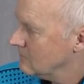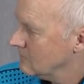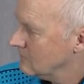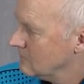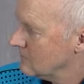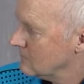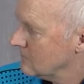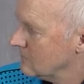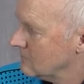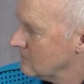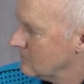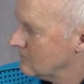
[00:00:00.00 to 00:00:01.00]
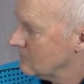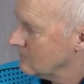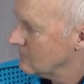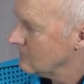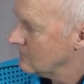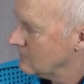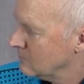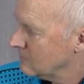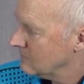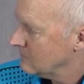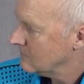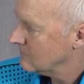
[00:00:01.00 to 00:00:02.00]

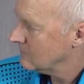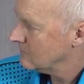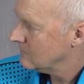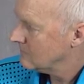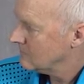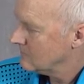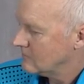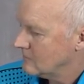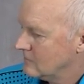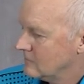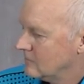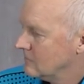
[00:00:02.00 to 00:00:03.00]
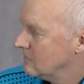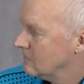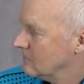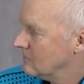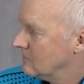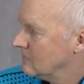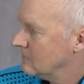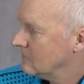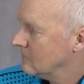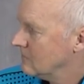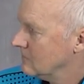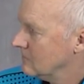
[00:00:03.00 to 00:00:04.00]

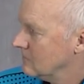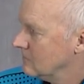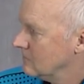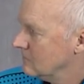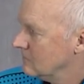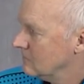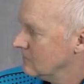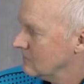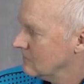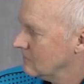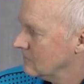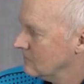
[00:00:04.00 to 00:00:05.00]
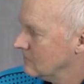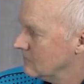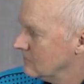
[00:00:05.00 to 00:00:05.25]
No words are spoken by the person on screen.